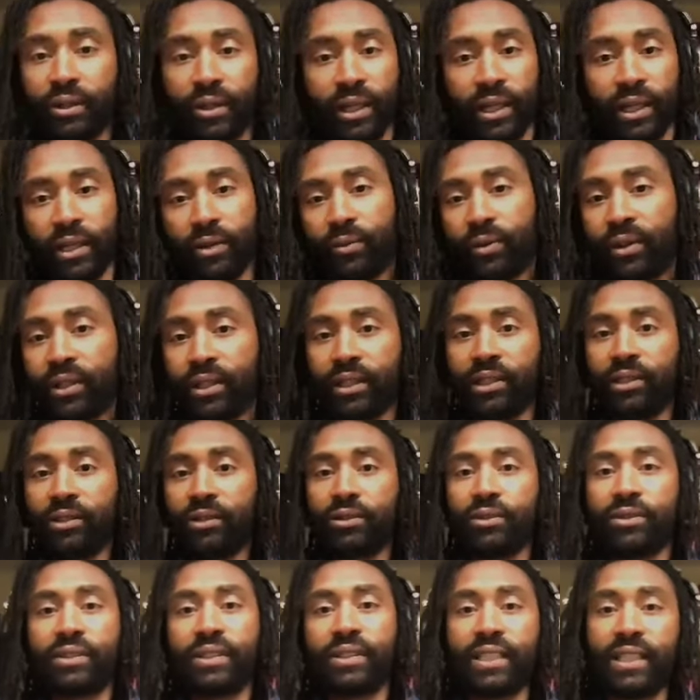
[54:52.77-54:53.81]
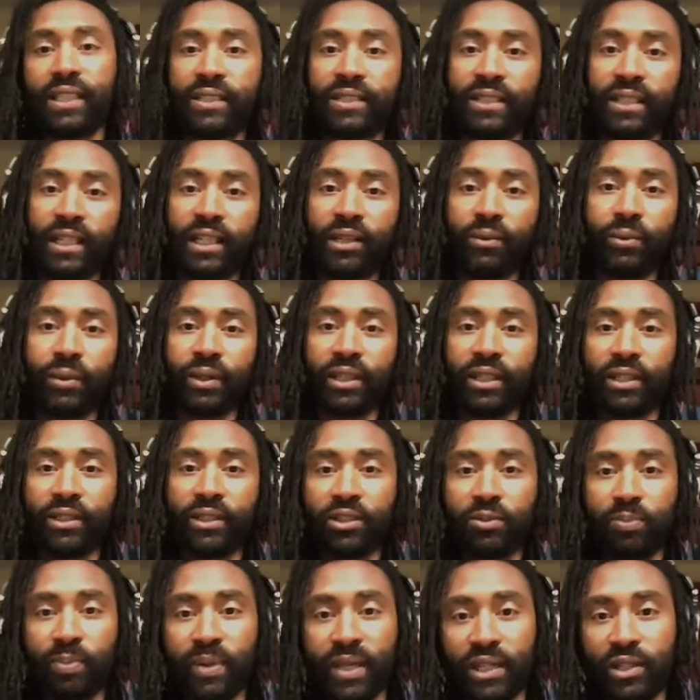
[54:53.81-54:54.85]
They don't want to use this. They don't want to
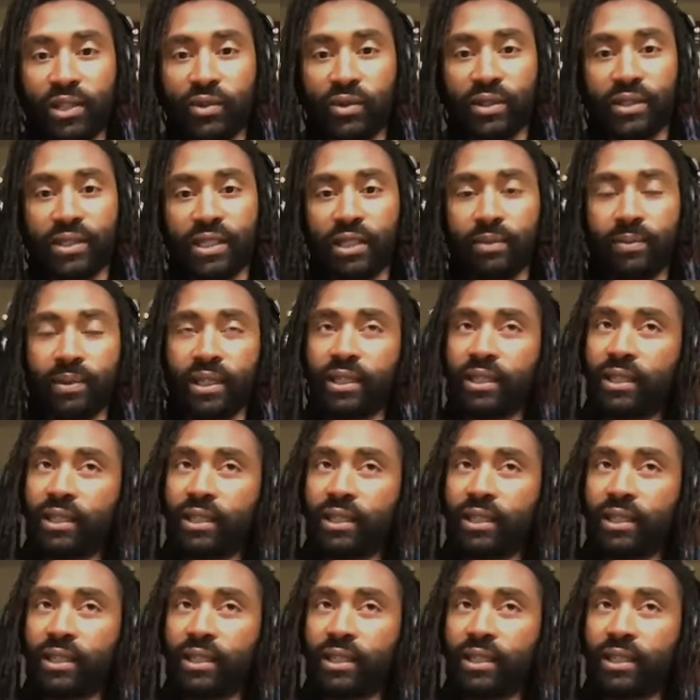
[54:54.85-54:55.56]
use Pinterest. And I'm like, yeah.